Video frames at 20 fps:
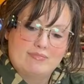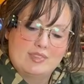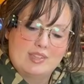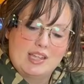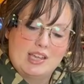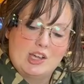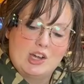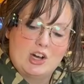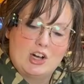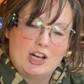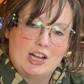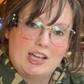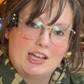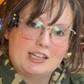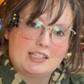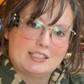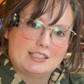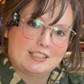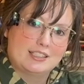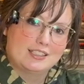Here it
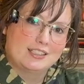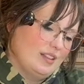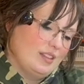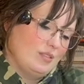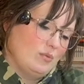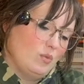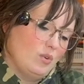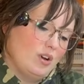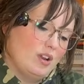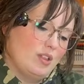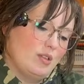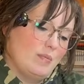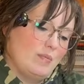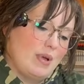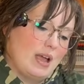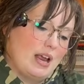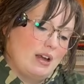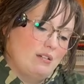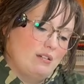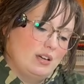is. One of the
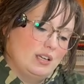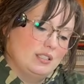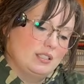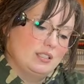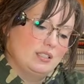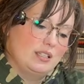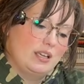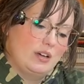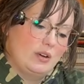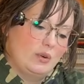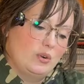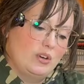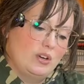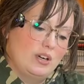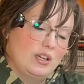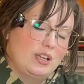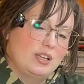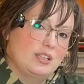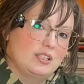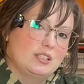main reasons I ordered
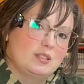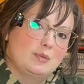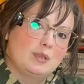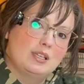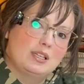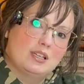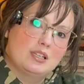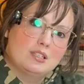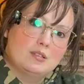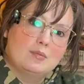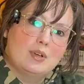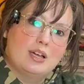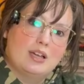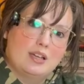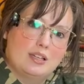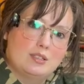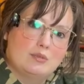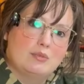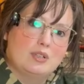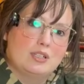it is because my
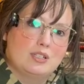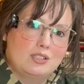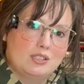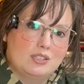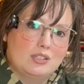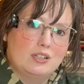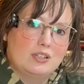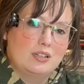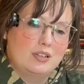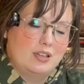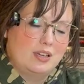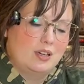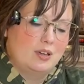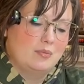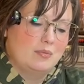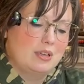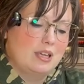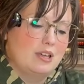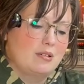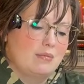husband is starting to help
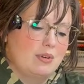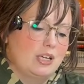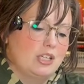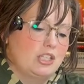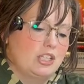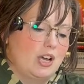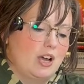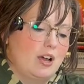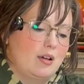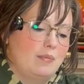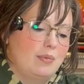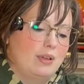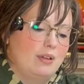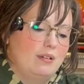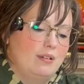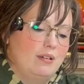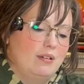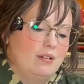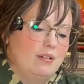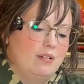me in my shop.
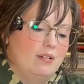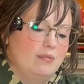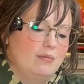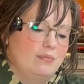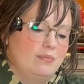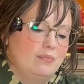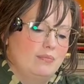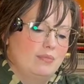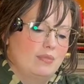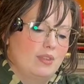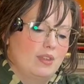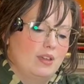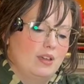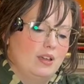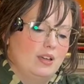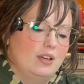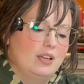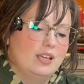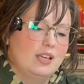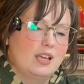And
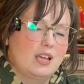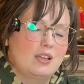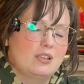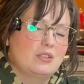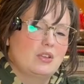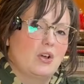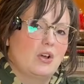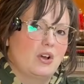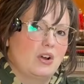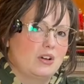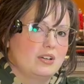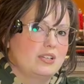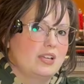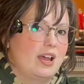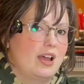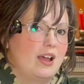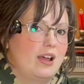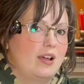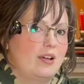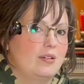he has a hard
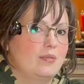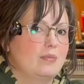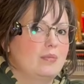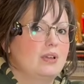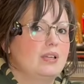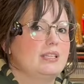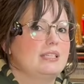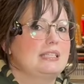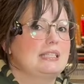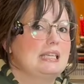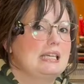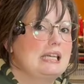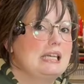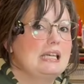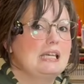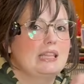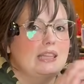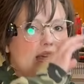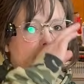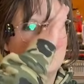time
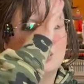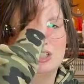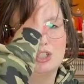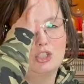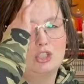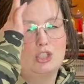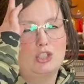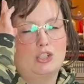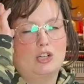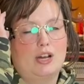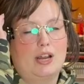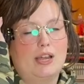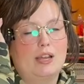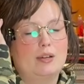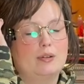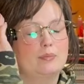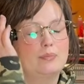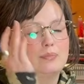seeing things straight.